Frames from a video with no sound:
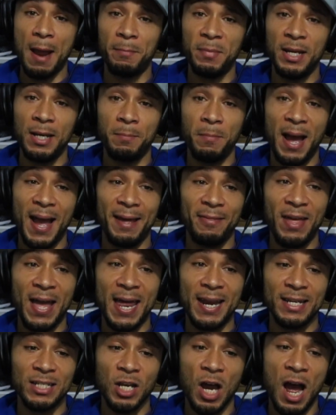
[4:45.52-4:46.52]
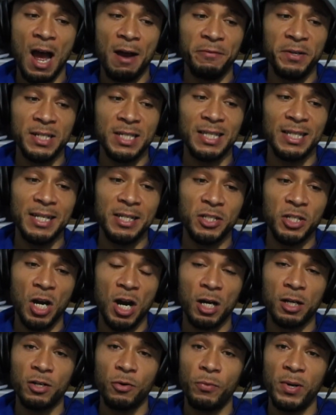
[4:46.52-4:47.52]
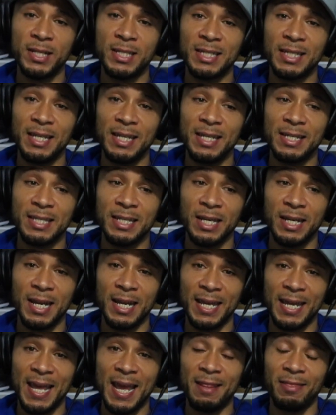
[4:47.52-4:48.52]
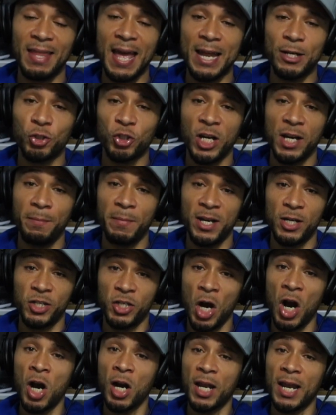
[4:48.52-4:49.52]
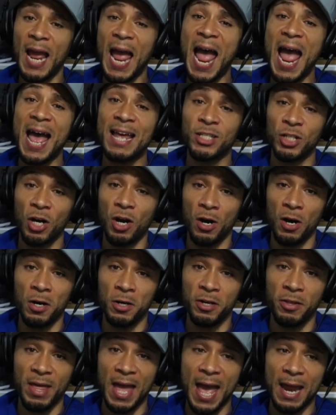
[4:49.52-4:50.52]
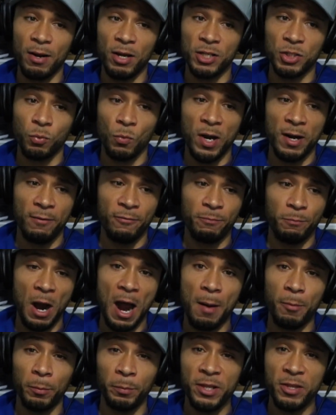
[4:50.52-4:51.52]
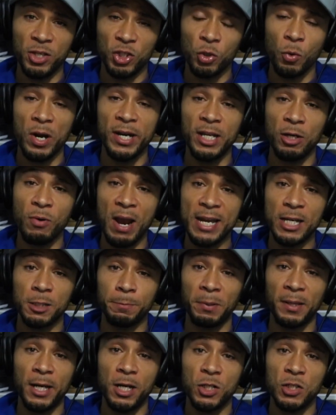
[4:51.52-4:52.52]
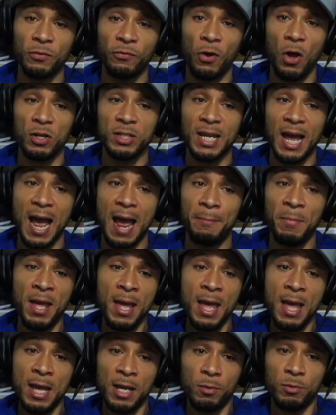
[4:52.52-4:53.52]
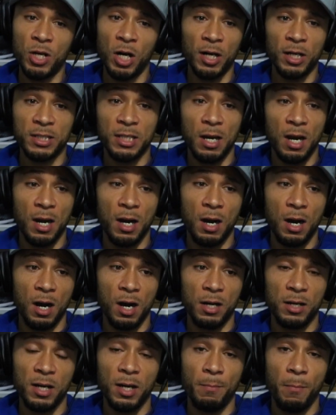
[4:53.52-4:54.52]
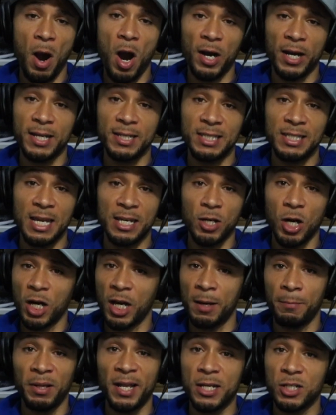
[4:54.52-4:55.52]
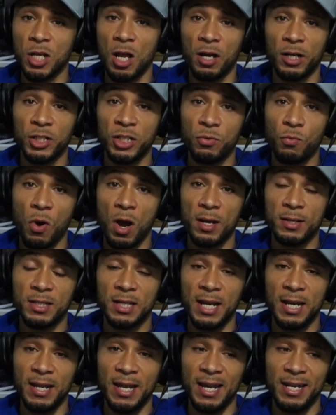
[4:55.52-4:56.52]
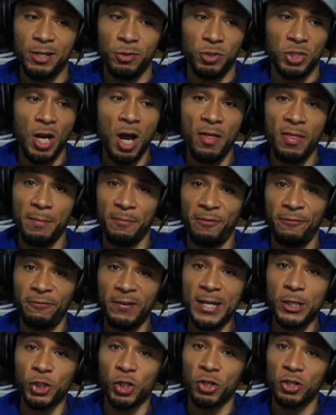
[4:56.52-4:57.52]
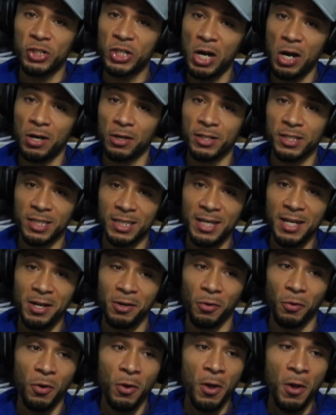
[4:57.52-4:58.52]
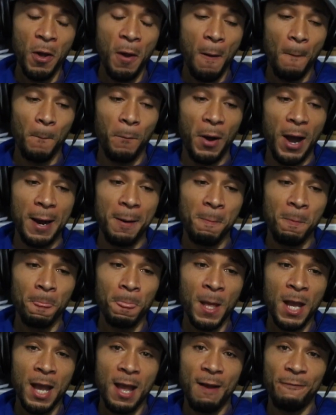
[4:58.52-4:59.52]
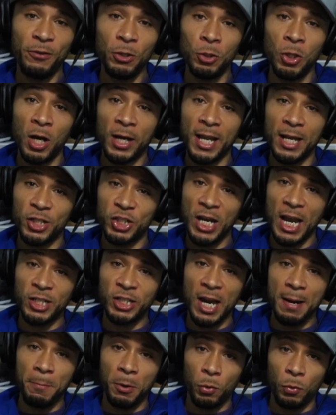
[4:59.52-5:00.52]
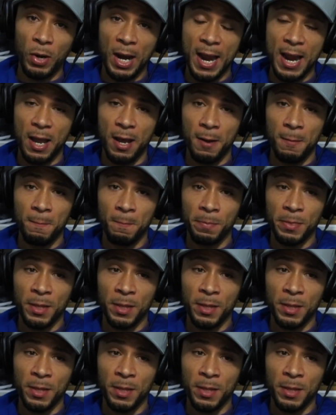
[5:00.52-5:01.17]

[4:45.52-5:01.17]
I mean by that is, obviously Dirk Nowitzki is going to get that treatment. Dirk has earned that as one of probably the 20 greatest players of all time. Mark has said Dirk can play as long as he wants. And you saw them feature Dirk still. But if you look at J.J. Barea,